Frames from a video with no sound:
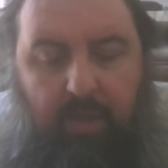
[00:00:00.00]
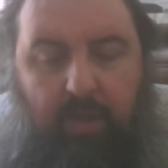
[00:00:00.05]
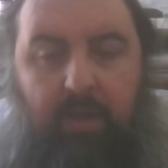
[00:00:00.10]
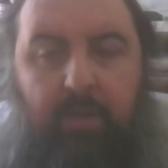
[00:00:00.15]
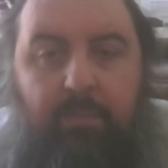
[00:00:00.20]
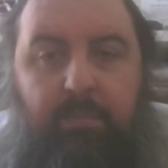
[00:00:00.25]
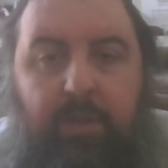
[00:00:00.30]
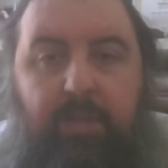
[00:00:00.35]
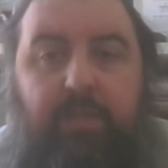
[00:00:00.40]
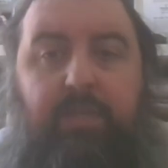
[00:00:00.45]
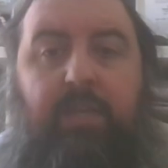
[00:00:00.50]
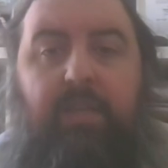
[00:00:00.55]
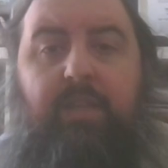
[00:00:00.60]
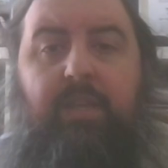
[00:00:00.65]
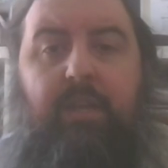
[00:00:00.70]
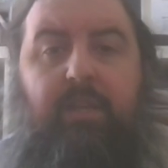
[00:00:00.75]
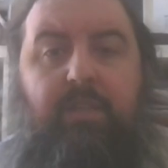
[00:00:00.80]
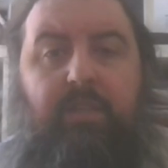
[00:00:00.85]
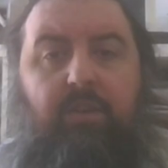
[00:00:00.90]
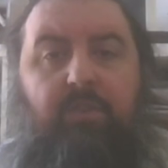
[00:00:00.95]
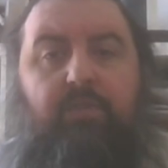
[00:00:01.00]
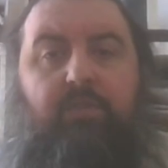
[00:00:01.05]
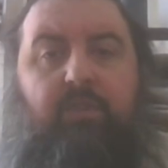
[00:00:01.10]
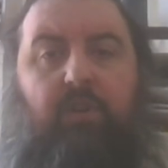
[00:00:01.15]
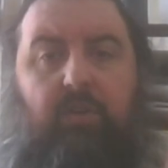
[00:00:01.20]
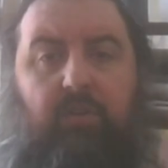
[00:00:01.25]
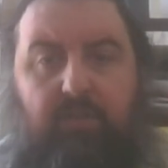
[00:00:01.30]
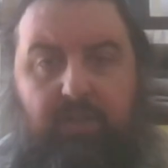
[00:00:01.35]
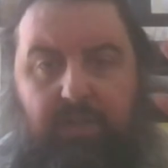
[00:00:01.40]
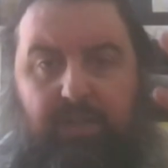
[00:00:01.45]
But you see, the idea of
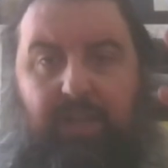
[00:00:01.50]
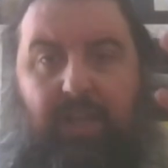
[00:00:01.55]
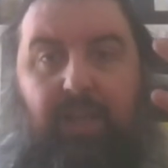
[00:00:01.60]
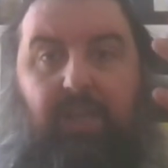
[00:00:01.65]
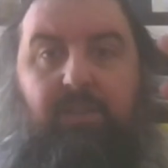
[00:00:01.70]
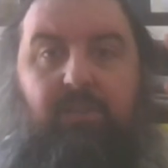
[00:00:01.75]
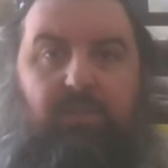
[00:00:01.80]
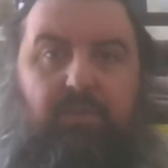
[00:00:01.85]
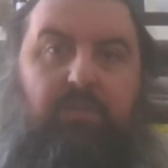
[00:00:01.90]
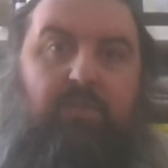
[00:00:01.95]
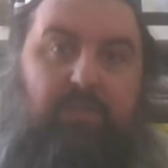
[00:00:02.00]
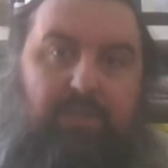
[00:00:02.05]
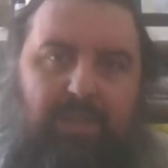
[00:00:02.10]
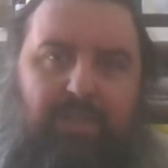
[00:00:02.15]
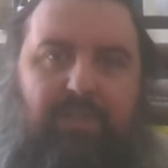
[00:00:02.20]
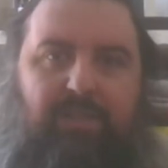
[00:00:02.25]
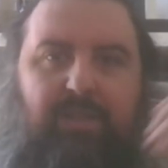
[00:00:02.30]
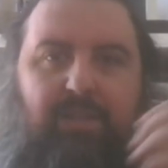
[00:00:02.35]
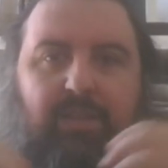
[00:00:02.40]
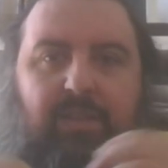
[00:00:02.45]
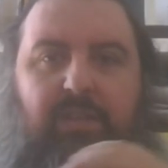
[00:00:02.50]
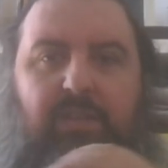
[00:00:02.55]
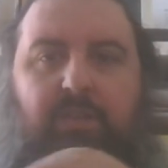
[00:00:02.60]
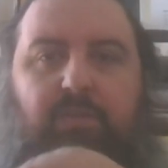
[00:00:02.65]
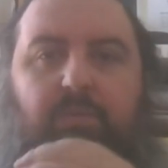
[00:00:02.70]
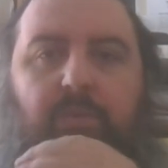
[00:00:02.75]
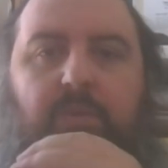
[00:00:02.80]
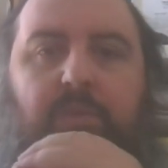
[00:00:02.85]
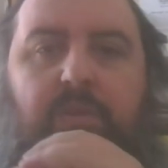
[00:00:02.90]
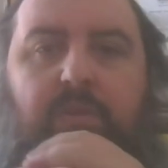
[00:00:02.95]
guardian angels, that's
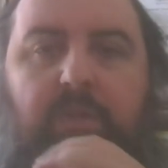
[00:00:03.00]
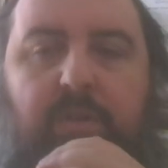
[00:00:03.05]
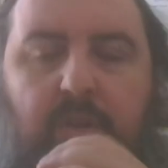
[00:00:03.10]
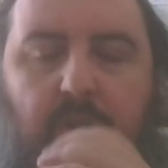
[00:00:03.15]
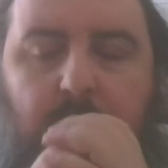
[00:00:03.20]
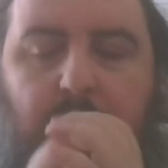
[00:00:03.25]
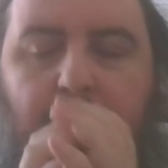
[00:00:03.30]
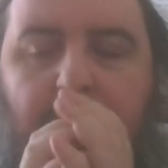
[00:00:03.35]
what it's commonly